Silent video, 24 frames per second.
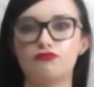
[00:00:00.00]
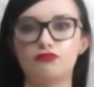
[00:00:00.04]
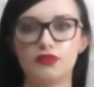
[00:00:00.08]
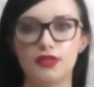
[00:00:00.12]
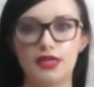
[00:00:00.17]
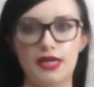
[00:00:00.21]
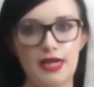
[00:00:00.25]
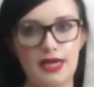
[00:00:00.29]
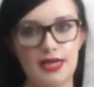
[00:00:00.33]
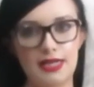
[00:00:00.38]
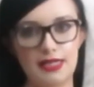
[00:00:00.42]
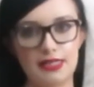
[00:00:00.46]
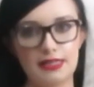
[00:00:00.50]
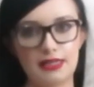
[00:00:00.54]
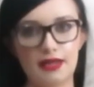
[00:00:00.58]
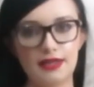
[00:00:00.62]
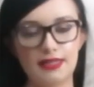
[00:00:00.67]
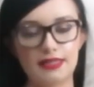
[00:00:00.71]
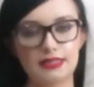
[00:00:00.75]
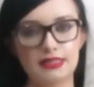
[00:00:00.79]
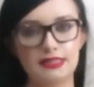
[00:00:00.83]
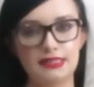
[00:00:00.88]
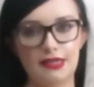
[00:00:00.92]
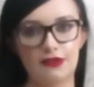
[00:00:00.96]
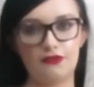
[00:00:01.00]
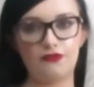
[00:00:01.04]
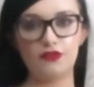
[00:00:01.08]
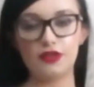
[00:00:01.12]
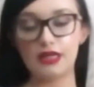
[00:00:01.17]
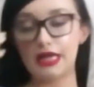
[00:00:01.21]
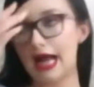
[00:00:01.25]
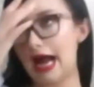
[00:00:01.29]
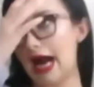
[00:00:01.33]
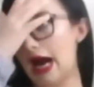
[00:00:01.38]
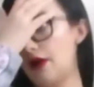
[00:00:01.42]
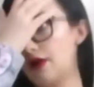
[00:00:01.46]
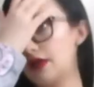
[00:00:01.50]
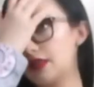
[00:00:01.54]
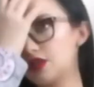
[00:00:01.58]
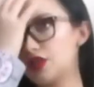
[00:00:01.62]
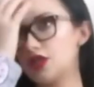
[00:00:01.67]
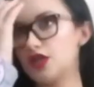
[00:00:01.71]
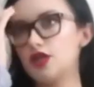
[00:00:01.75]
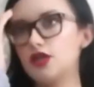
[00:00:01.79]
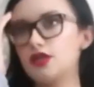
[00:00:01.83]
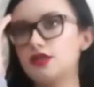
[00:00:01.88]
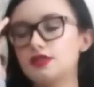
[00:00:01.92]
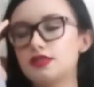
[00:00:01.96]
really like different
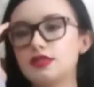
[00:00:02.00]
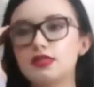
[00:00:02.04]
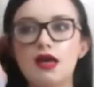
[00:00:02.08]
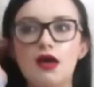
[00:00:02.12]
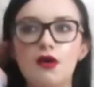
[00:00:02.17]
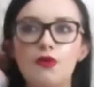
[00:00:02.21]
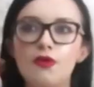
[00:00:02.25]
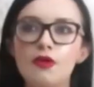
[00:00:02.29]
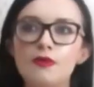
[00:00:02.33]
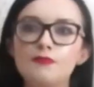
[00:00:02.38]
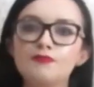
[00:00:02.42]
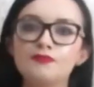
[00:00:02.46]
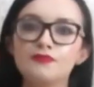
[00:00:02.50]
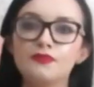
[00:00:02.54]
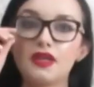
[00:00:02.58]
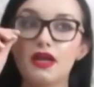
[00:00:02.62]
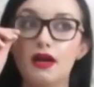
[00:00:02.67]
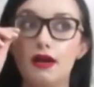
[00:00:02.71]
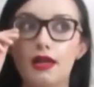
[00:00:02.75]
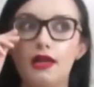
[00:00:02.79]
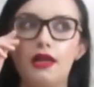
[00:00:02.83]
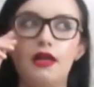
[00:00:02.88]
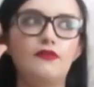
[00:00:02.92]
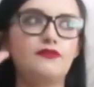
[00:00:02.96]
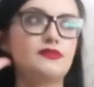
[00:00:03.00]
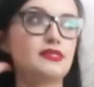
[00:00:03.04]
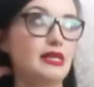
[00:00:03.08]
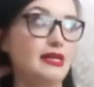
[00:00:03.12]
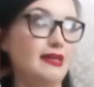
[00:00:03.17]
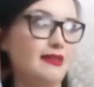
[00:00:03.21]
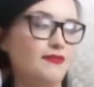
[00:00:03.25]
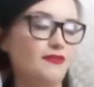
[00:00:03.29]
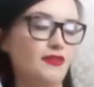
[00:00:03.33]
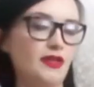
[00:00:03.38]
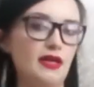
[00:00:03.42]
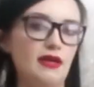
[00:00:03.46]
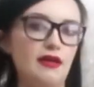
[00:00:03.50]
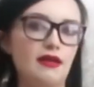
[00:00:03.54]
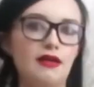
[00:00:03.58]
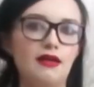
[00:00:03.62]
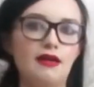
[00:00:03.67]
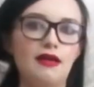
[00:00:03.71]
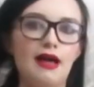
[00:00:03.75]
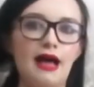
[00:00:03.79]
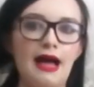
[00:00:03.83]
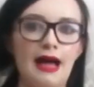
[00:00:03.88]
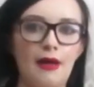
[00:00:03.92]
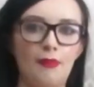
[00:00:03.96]
characters. So I loved
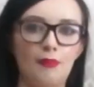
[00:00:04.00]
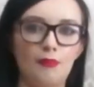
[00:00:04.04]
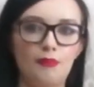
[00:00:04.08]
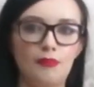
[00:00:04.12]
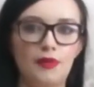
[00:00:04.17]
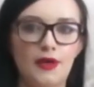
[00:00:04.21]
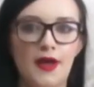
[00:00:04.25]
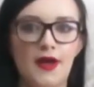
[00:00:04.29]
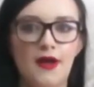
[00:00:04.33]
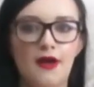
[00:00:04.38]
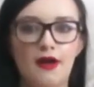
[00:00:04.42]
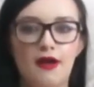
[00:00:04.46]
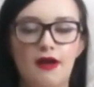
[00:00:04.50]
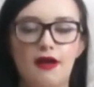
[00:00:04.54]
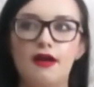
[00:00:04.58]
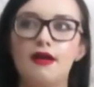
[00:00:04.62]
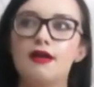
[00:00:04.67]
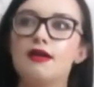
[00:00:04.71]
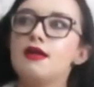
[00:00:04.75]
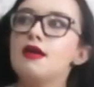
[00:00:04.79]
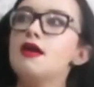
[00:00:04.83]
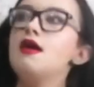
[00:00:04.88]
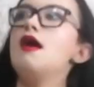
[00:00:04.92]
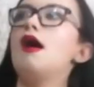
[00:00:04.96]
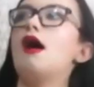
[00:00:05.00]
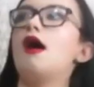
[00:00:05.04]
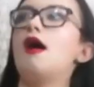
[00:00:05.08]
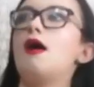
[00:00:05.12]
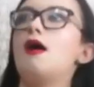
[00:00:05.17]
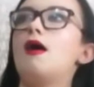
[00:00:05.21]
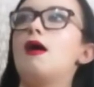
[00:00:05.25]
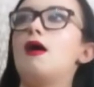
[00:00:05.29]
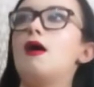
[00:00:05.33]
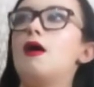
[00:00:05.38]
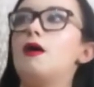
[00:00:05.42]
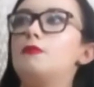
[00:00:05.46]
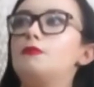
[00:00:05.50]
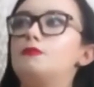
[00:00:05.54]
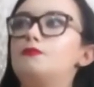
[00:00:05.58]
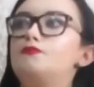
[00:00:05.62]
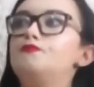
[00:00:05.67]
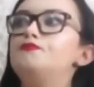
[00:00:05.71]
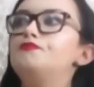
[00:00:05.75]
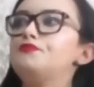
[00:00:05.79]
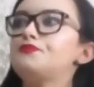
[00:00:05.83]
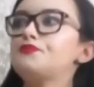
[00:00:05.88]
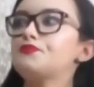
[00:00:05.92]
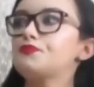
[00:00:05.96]
Olivia, Amber,
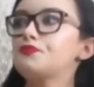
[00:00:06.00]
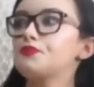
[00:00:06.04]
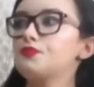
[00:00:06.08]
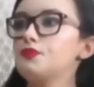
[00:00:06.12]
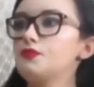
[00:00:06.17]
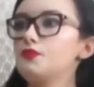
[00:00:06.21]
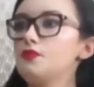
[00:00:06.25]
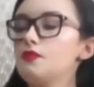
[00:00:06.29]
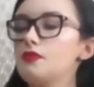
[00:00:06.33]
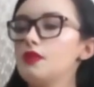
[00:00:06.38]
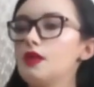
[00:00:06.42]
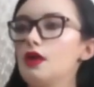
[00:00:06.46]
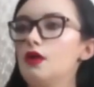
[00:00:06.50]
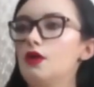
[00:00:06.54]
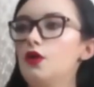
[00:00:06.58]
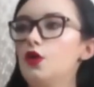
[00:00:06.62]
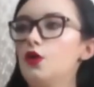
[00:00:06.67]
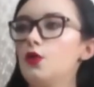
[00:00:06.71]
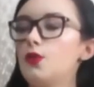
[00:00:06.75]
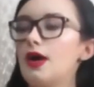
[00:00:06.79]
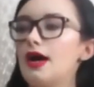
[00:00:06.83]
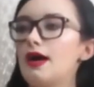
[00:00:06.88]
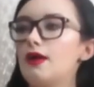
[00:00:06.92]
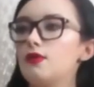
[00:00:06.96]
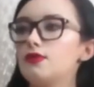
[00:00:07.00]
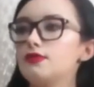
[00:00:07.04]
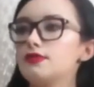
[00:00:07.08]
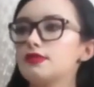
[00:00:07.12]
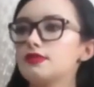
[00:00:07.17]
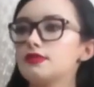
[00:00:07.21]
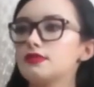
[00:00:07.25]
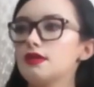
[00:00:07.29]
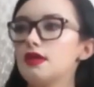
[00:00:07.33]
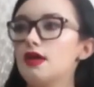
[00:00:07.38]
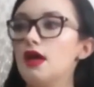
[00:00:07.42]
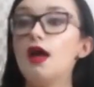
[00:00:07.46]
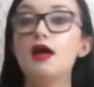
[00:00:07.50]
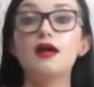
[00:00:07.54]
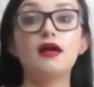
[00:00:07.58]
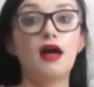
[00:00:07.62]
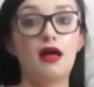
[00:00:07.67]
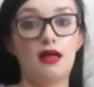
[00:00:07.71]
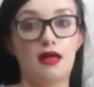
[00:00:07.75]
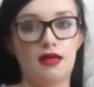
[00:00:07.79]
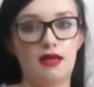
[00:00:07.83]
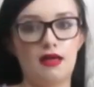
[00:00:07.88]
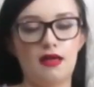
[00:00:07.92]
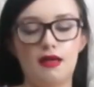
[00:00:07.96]
who else?
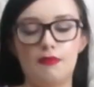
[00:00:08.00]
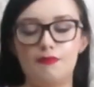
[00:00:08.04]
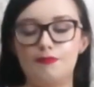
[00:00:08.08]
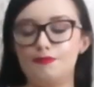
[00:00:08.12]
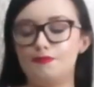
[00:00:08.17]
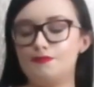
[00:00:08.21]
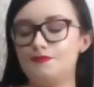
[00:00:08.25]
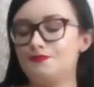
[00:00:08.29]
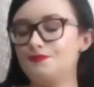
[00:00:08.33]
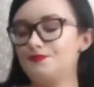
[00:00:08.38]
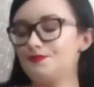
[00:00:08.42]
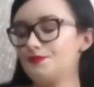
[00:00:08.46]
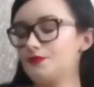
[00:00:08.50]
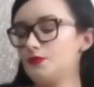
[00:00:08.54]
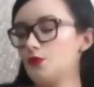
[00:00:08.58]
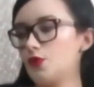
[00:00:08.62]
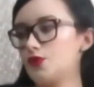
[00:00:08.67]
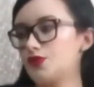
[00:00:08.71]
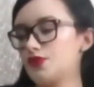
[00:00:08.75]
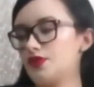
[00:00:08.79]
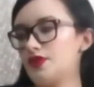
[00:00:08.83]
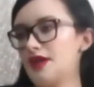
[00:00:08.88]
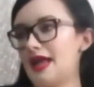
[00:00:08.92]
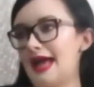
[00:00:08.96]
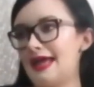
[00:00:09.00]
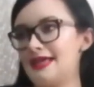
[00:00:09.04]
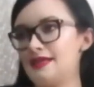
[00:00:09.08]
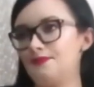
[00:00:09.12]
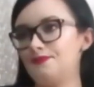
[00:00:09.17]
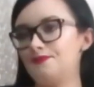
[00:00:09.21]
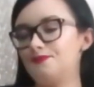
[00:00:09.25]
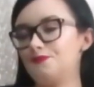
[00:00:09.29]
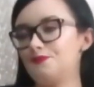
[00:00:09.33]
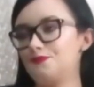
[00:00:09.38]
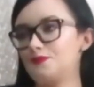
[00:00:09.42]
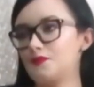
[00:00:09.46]
What's her name?